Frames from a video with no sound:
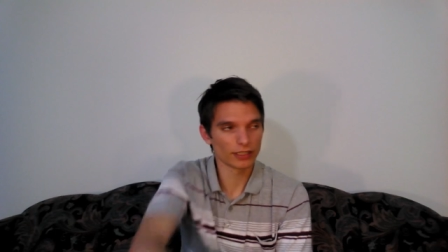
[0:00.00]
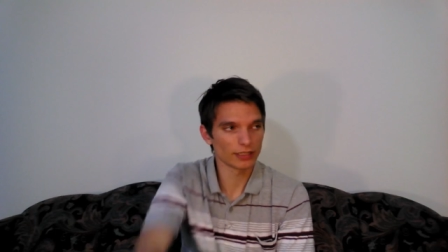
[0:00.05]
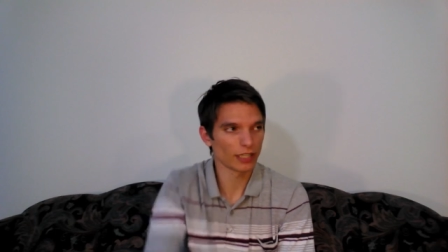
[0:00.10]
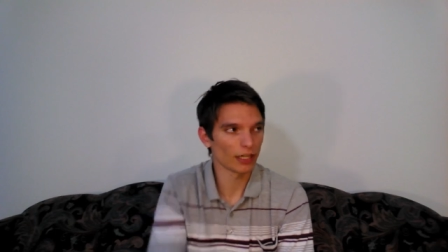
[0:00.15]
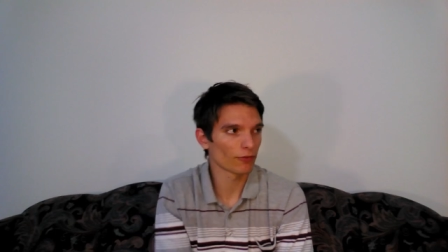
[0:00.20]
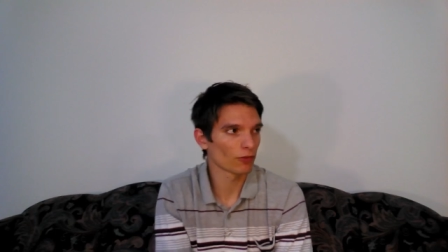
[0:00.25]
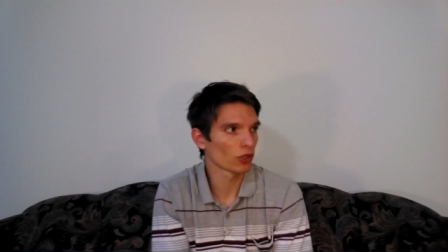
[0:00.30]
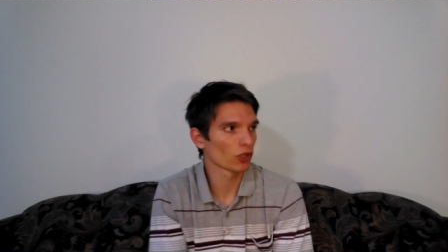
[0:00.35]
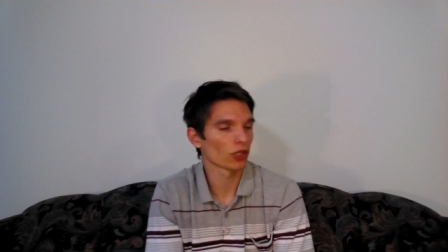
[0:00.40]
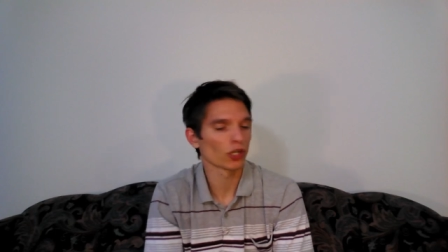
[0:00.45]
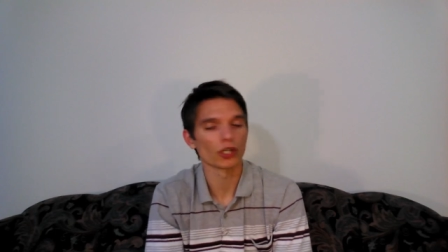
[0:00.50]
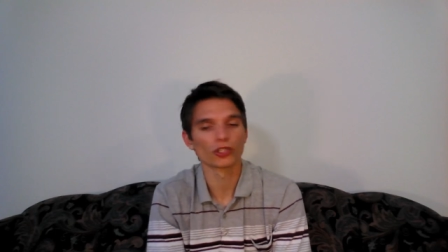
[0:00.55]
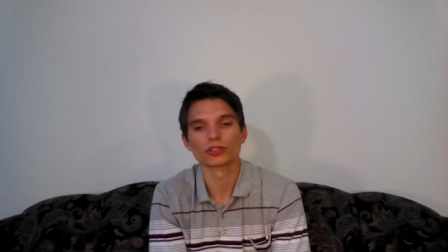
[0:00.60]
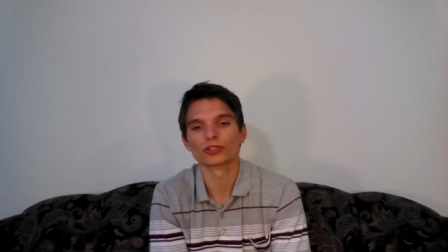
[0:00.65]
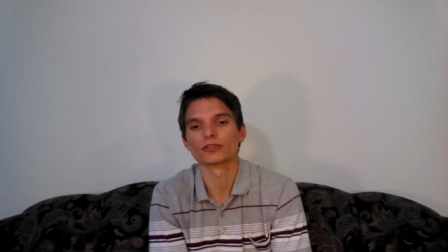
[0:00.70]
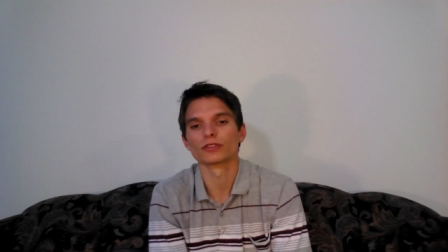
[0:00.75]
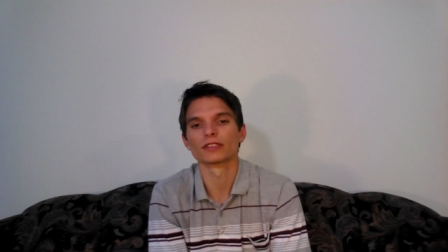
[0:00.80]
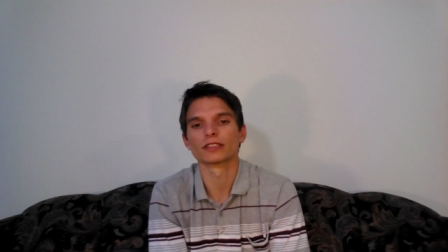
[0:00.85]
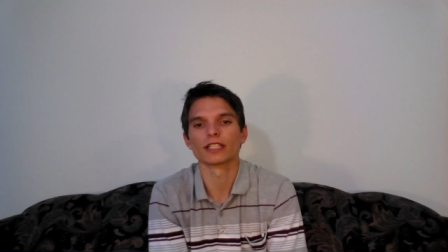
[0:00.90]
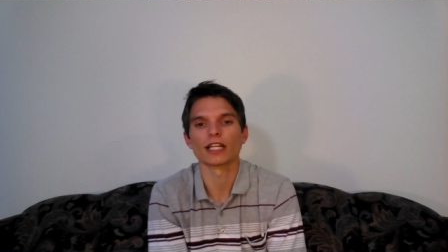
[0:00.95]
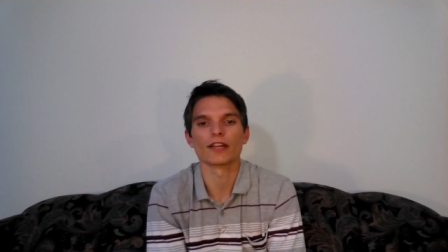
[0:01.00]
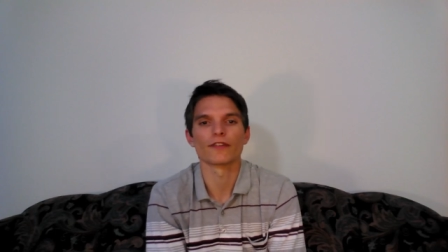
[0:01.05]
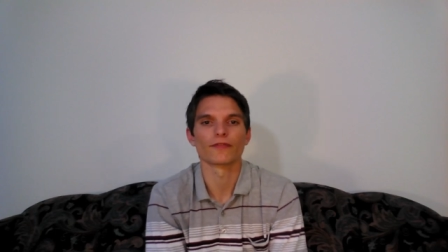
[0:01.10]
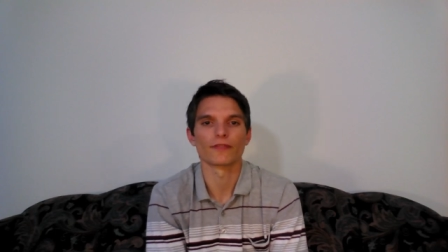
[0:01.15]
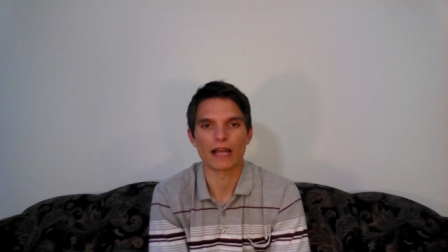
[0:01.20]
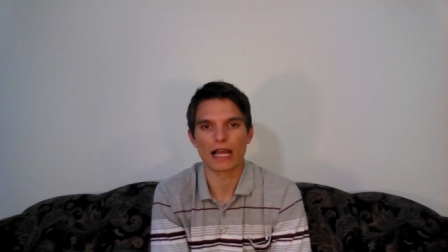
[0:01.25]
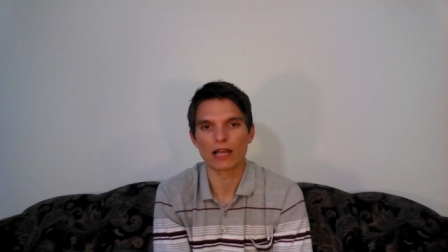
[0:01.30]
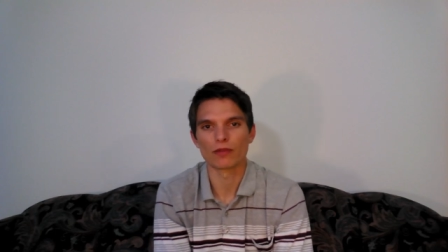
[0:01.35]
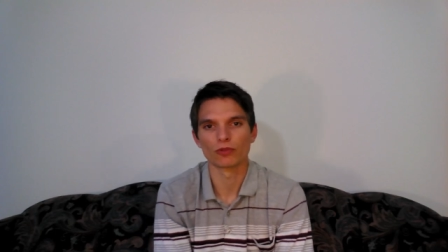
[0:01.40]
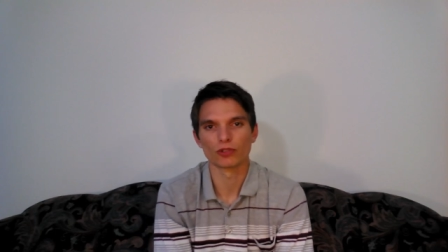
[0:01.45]
that roller coaster is safe?
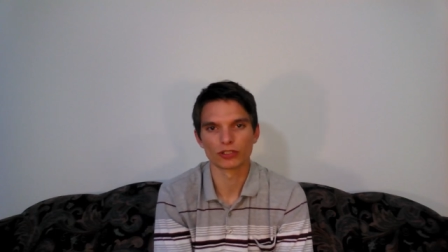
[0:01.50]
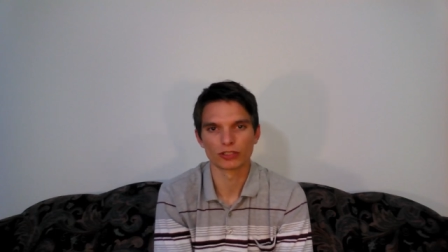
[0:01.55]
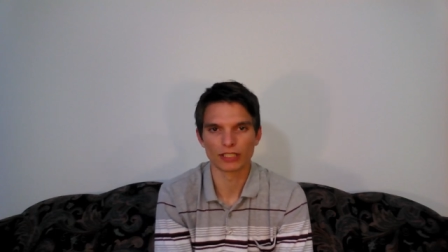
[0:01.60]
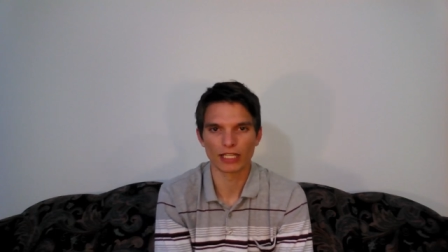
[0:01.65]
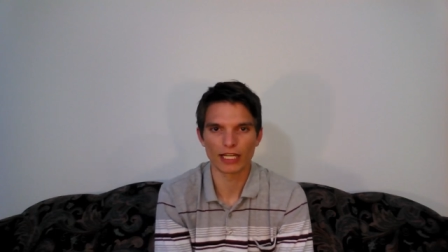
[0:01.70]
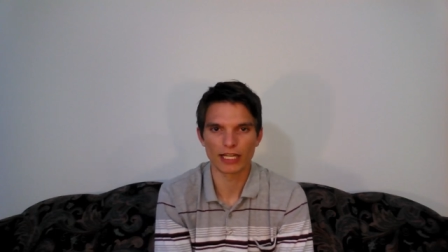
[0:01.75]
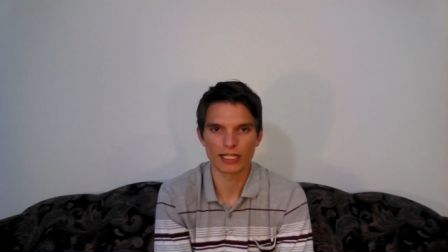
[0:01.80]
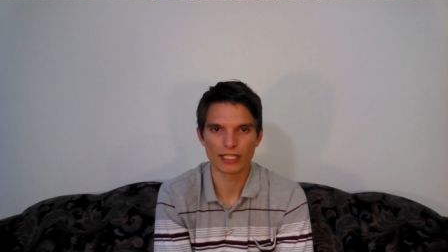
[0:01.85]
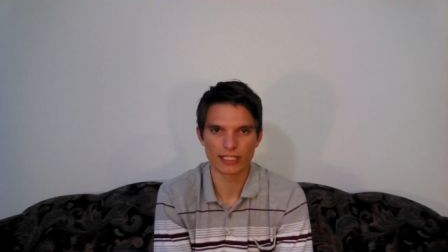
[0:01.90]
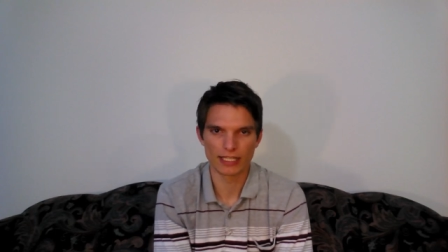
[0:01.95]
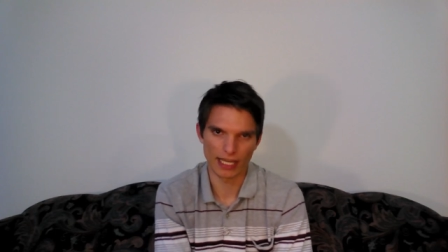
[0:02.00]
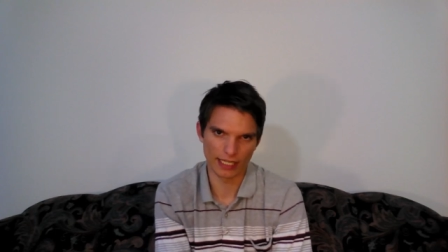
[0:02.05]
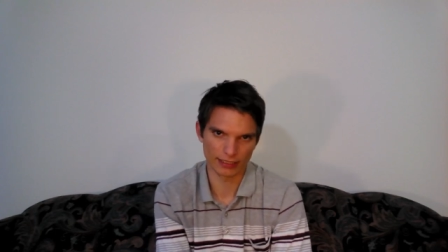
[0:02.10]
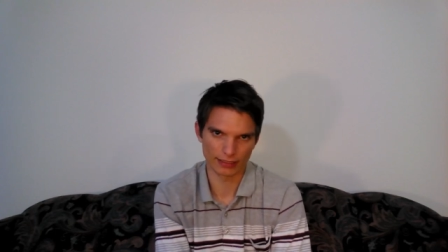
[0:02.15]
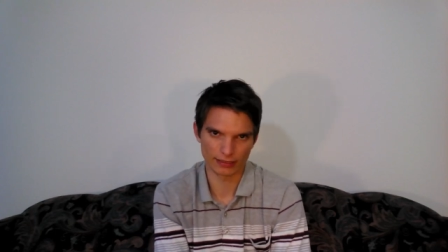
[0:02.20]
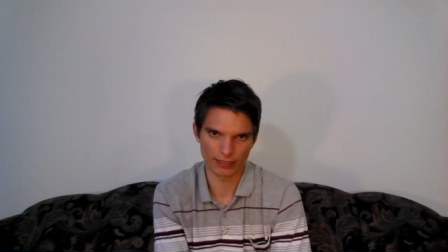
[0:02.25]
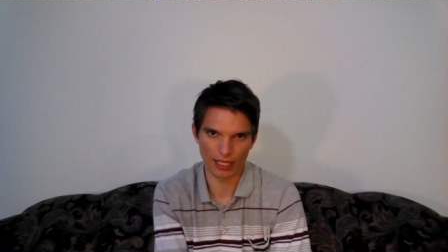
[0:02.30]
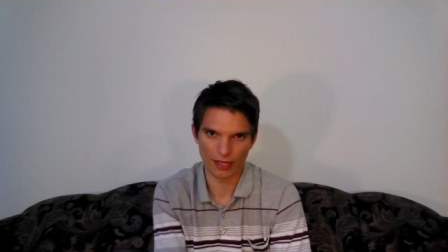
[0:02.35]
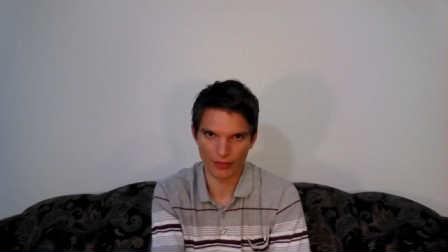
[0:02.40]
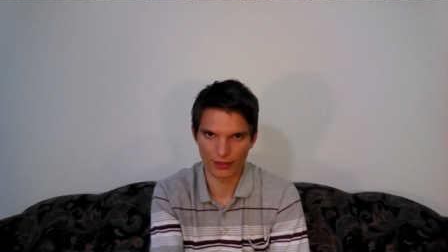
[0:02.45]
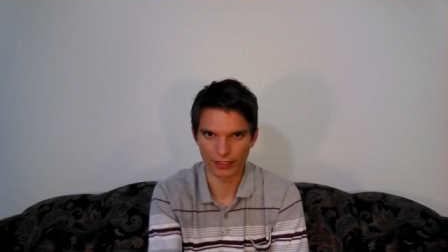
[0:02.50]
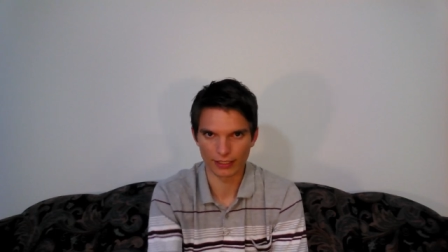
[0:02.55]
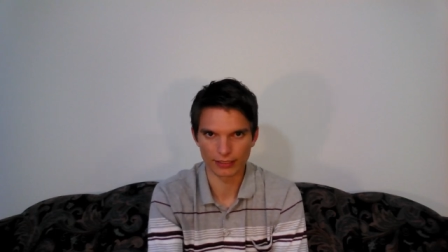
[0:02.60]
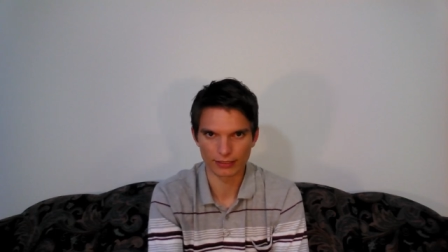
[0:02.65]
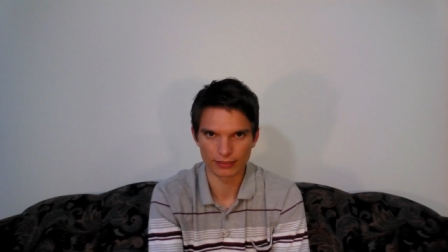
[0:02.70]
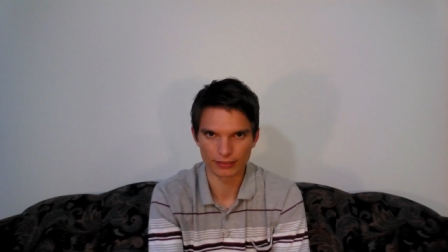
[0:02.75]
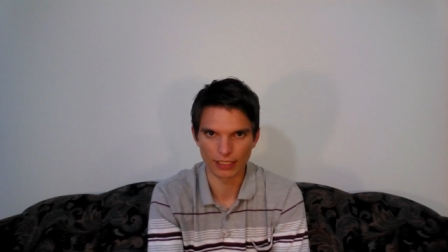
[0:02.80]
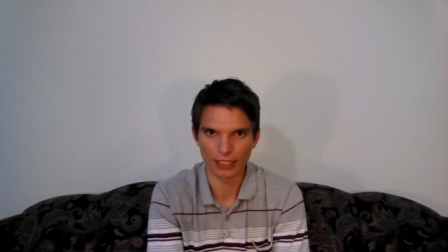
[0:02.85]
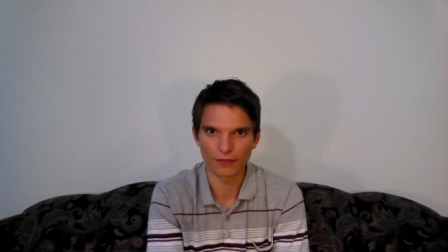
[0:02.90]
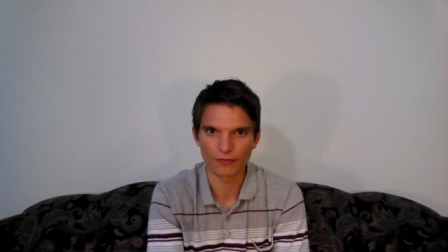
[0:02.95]
I will say, yes, I think
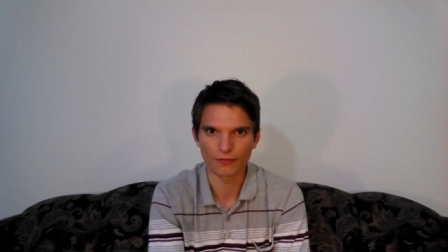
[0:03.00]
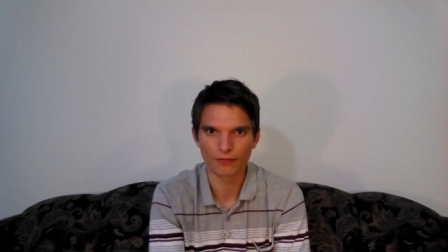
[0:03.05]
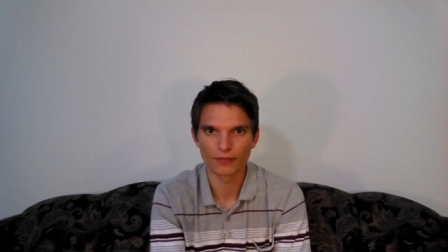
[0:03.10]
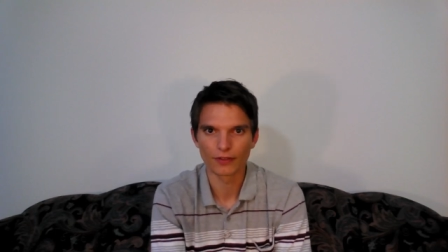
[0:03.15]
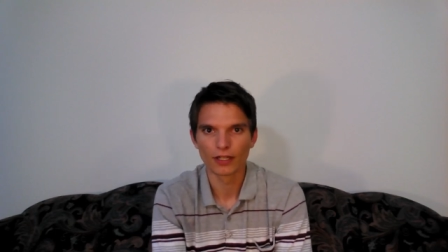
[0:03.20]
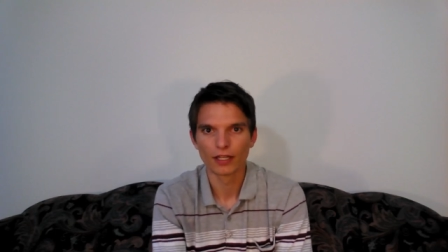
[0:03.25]
it's safe.